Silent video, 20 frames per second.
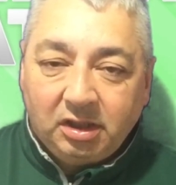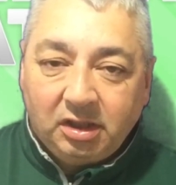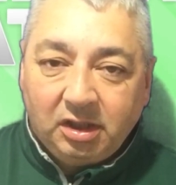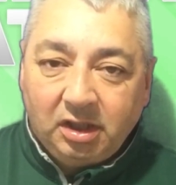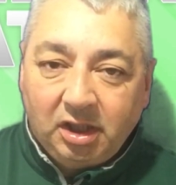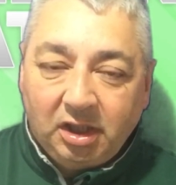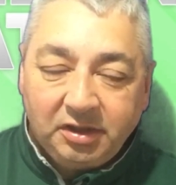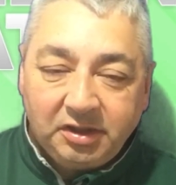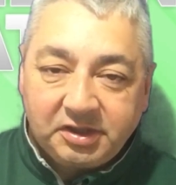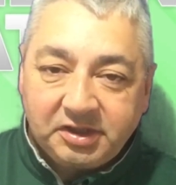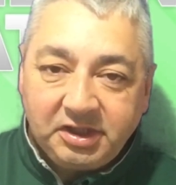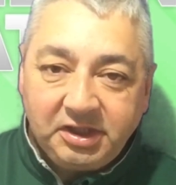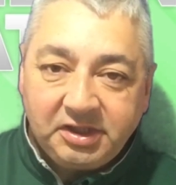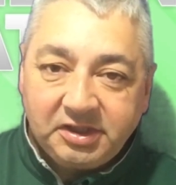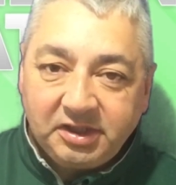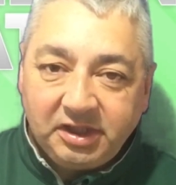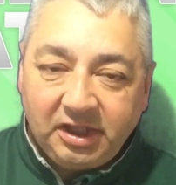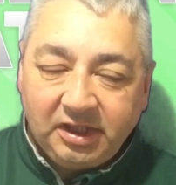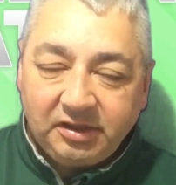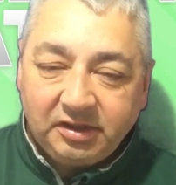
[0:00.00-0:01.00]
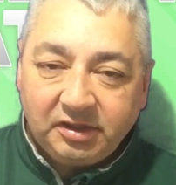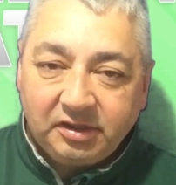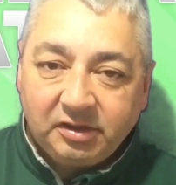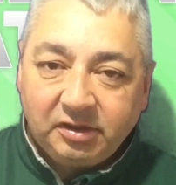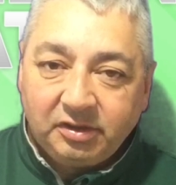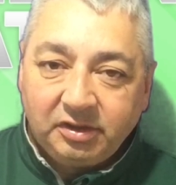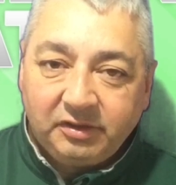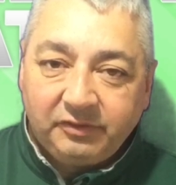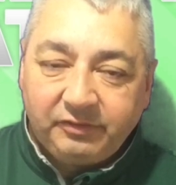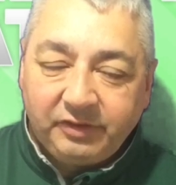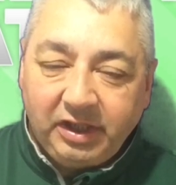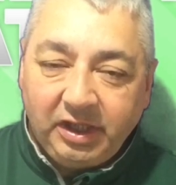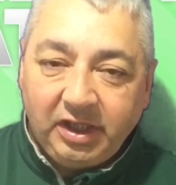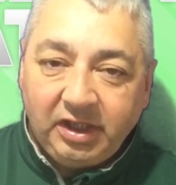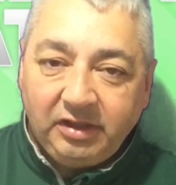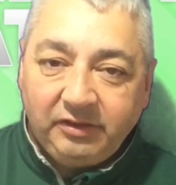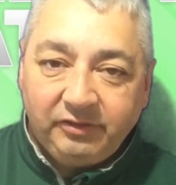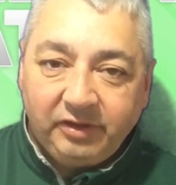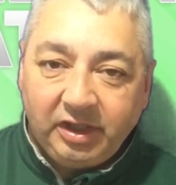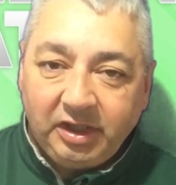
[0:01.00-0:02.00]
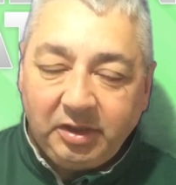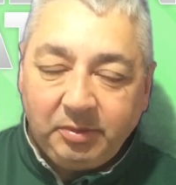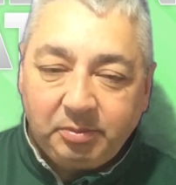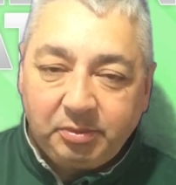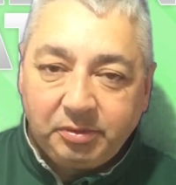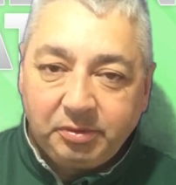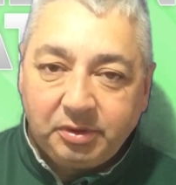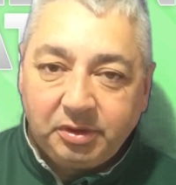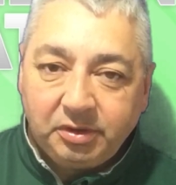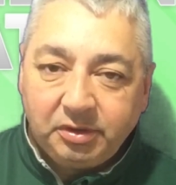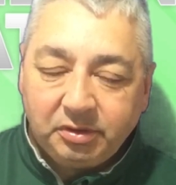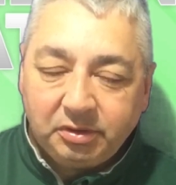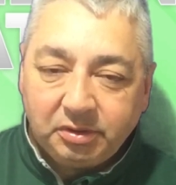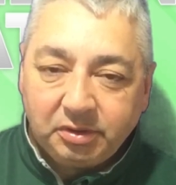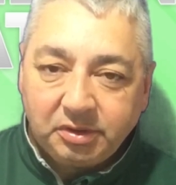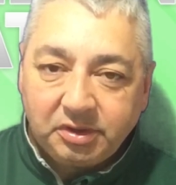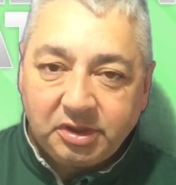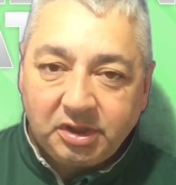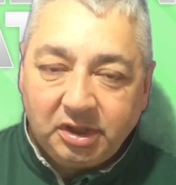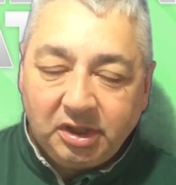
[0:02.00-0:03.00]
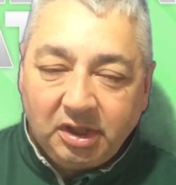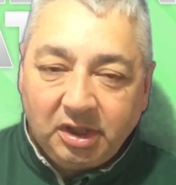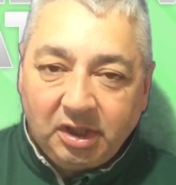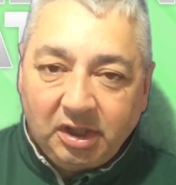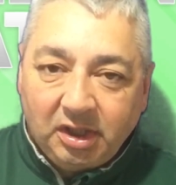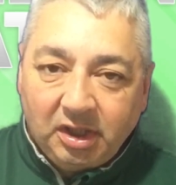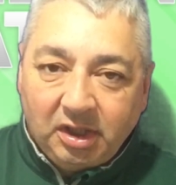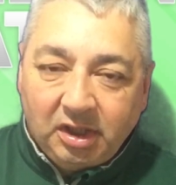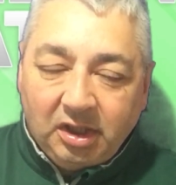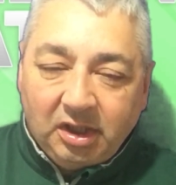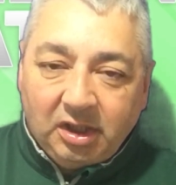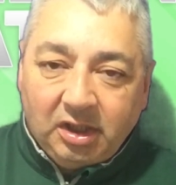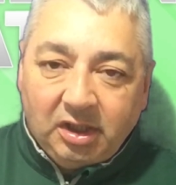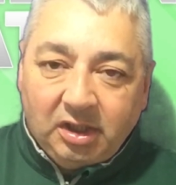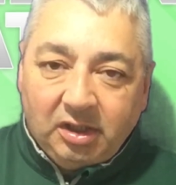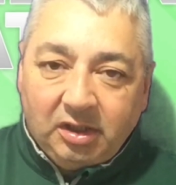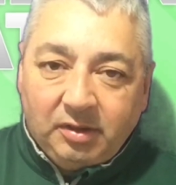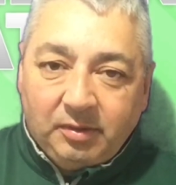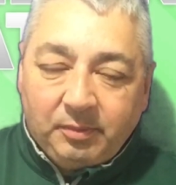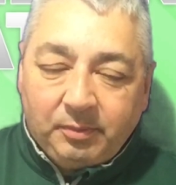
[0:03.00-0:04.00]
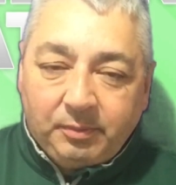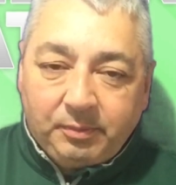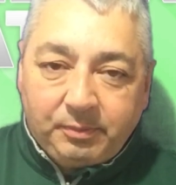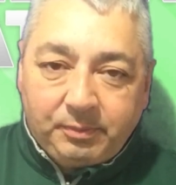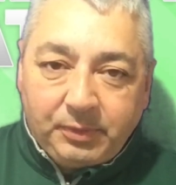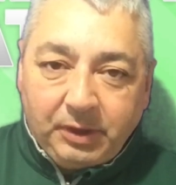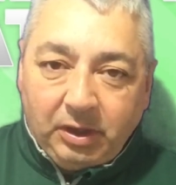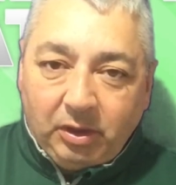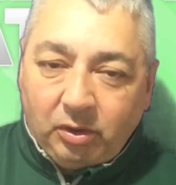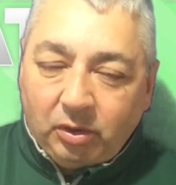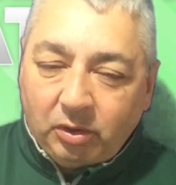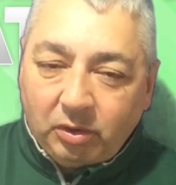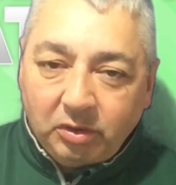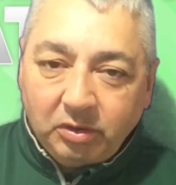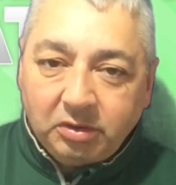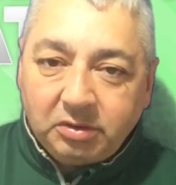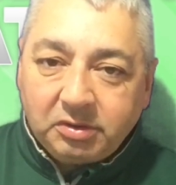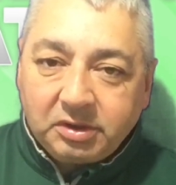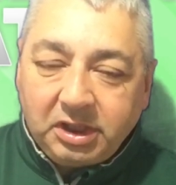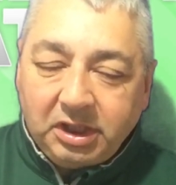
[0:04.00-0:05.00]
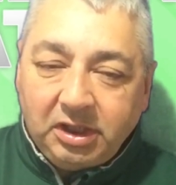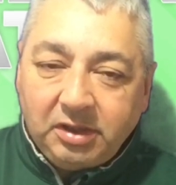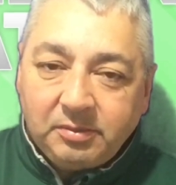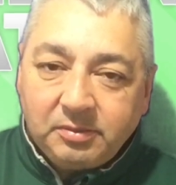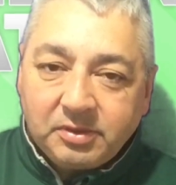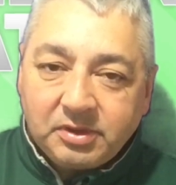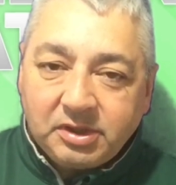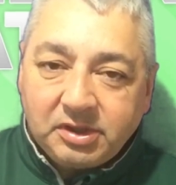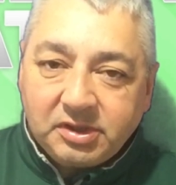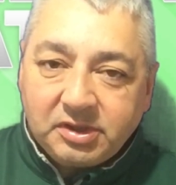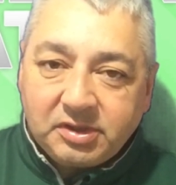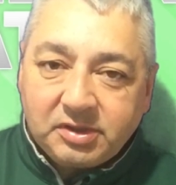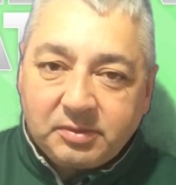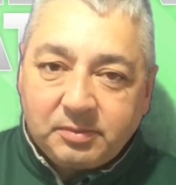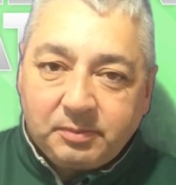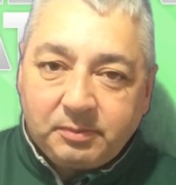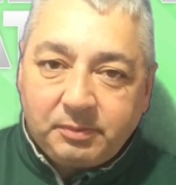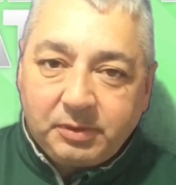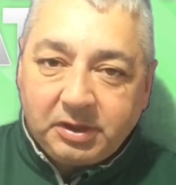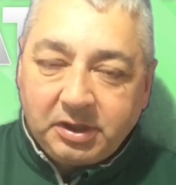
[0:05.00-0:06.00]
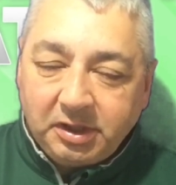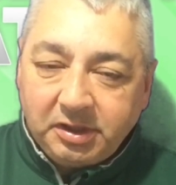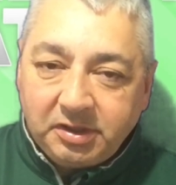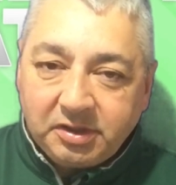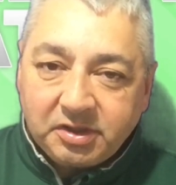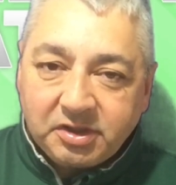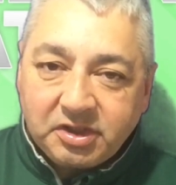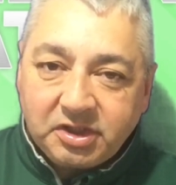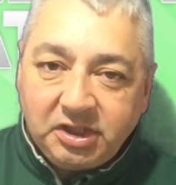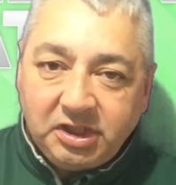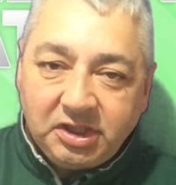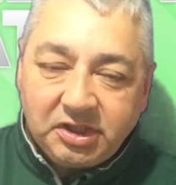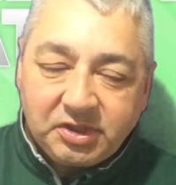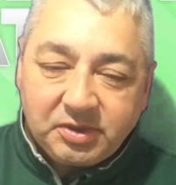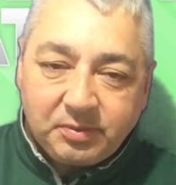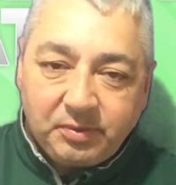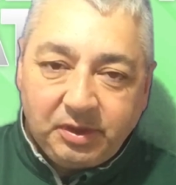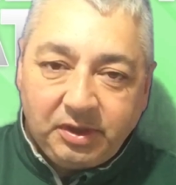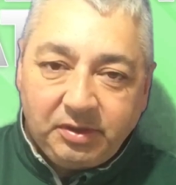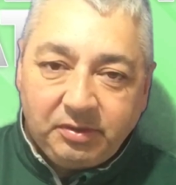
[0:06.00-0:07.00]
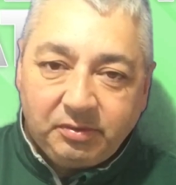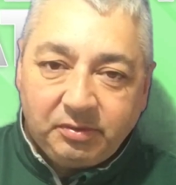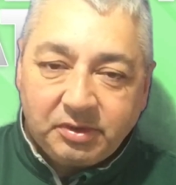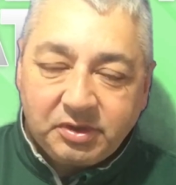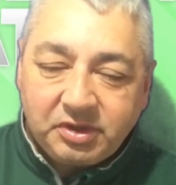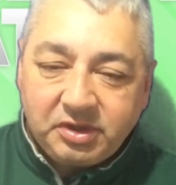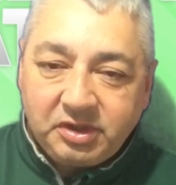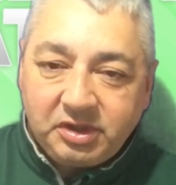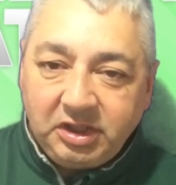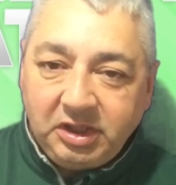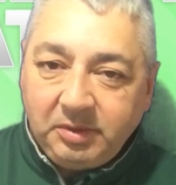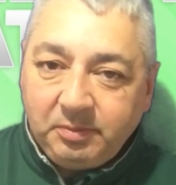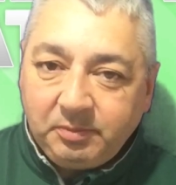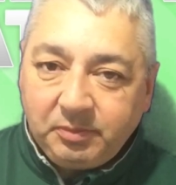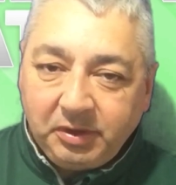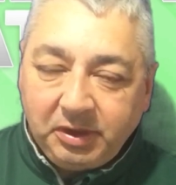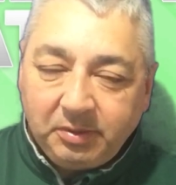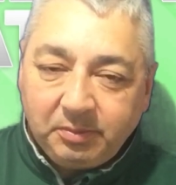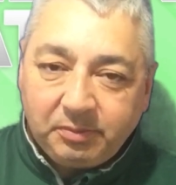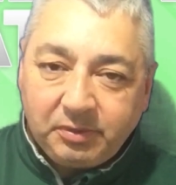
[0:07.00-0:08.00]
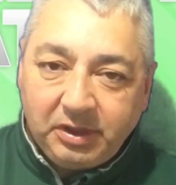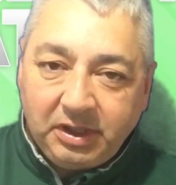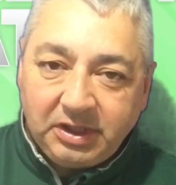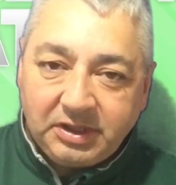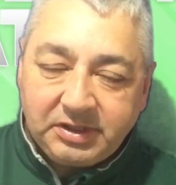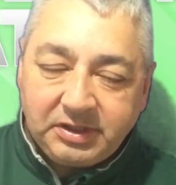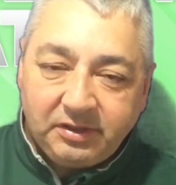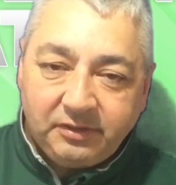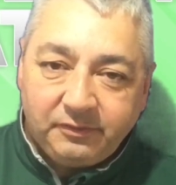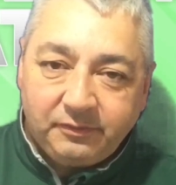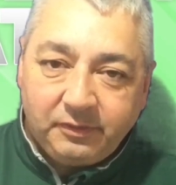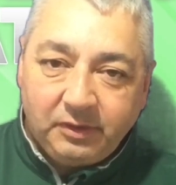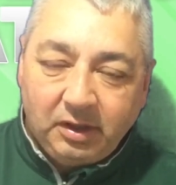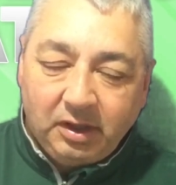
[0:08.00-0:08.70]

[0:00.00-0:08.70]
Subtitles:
and the season ended on a very, very poor note. But Hollow Games' Beginner's Chase win was deeply impressive.